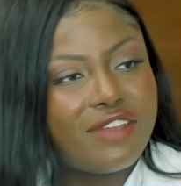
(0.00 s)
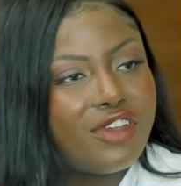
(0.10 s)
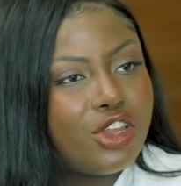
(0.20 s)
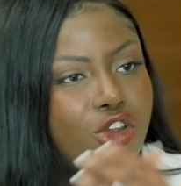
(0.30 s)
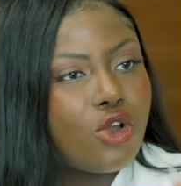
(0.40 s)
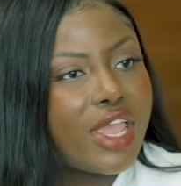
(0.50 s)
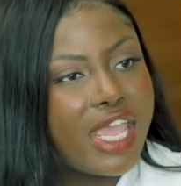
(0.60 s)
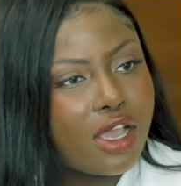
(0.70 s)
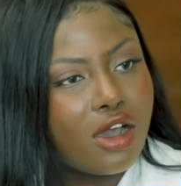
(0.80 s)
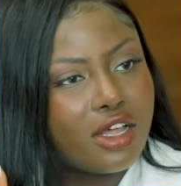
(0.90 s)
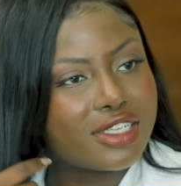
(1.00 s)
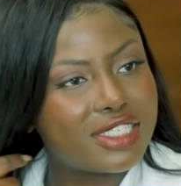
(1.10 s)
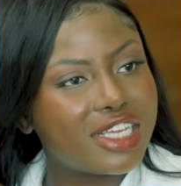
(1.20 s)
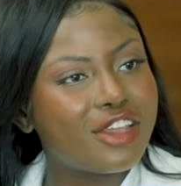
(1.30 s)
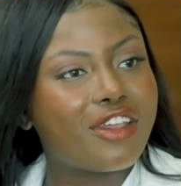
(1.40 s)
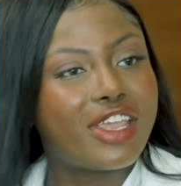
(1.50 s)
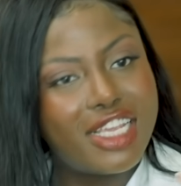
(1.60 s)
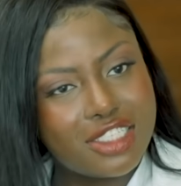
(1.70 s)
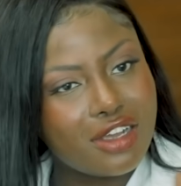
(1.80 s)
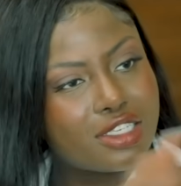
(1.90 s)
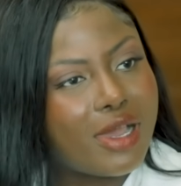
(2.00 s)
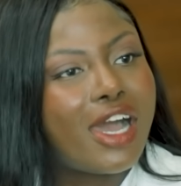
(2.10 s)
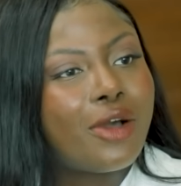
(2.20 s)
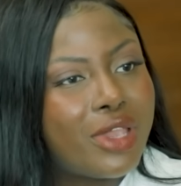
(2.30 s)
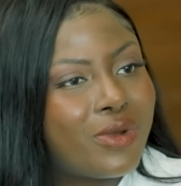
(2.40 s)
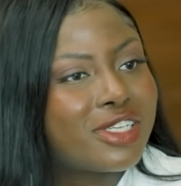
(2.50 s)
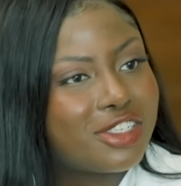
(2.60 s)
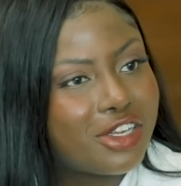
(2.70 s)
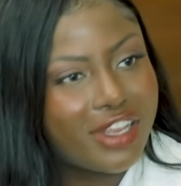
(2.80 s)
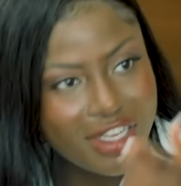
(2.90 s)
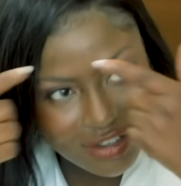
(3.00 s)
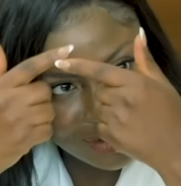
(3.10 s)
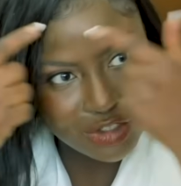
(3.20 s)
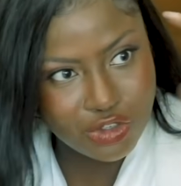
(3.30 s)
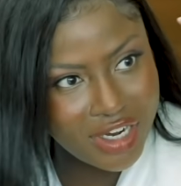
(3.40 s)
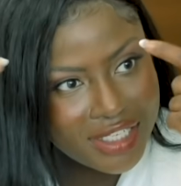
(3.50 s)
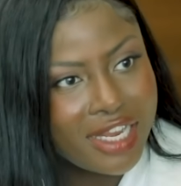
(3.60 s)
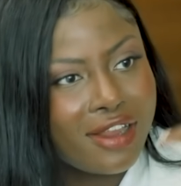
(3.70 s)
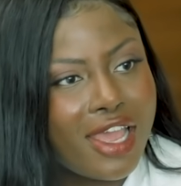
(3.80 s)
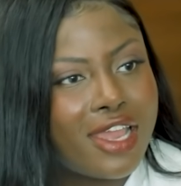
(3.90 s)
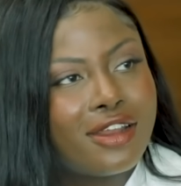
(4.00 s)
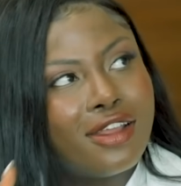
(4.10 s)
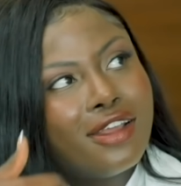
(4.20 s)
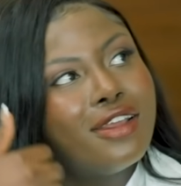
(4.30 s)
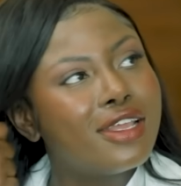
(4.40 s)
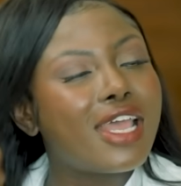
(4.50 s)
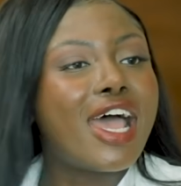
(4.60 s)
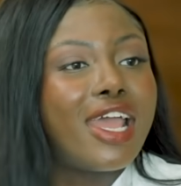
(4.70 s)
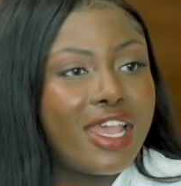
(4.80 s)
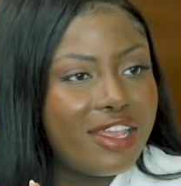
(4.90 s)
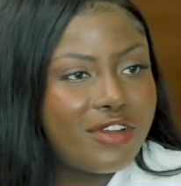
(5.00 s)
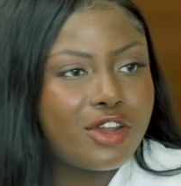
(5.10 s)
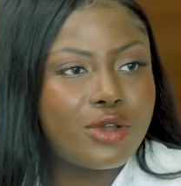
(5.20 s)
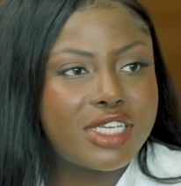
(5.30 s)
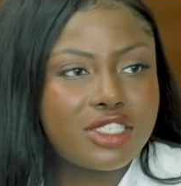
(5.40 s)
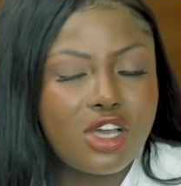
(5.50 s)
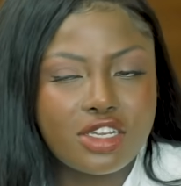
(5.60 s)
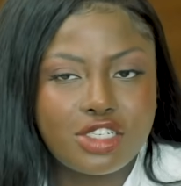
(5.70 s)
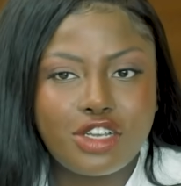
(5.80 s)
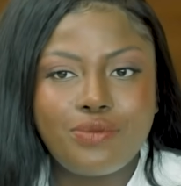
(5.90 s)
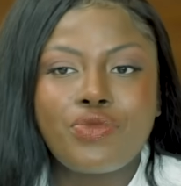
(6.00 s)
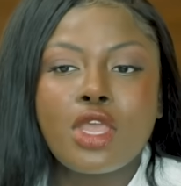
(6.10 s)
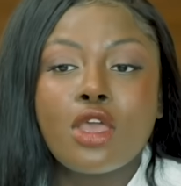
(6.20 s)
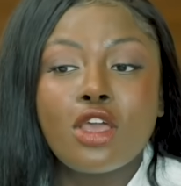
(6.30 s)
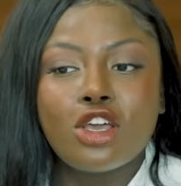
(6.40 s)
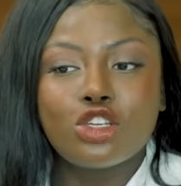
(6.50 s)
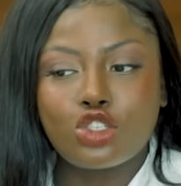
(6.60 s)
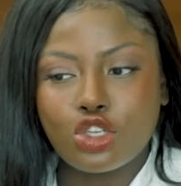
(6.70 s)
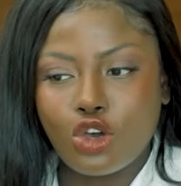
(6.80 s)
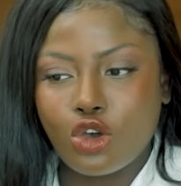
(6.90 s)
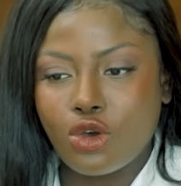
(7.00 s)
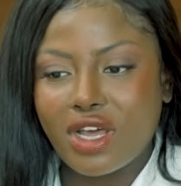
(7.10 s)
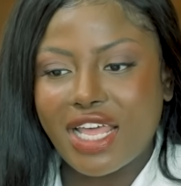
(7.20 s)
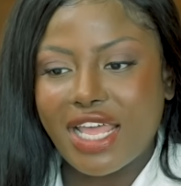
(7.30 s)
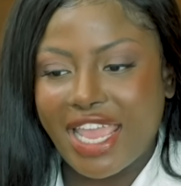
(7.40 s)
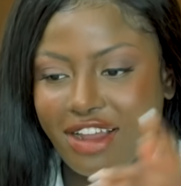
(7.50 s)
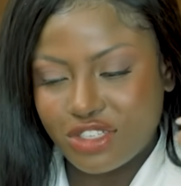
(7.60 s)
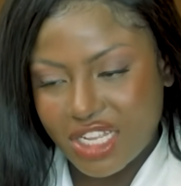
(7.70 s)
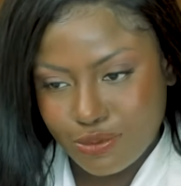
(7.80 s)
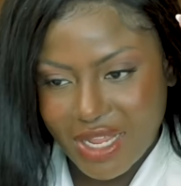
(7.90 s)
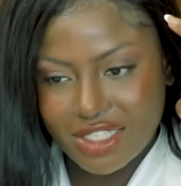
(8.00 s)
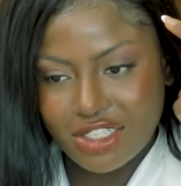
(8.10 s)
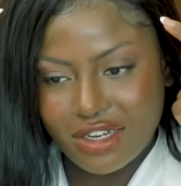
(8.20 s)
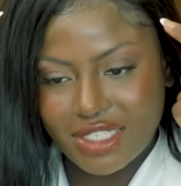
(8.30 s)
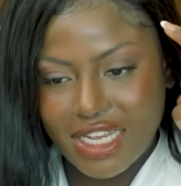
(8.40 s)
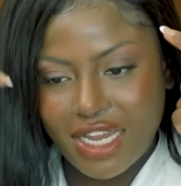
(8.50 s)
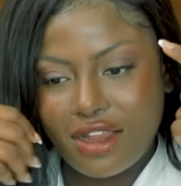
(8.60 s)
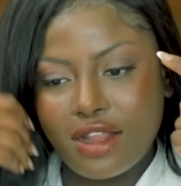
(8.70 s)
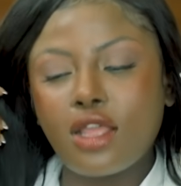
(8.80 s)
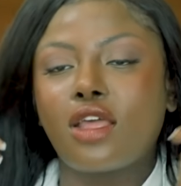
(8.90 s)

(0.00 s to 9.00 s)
Even you know Akon the singer, he talked about how he went to Turkey to restore his hairline. Oh, yeah. I, I even know his doctor. Yeah. So wow. hair transplant starts here.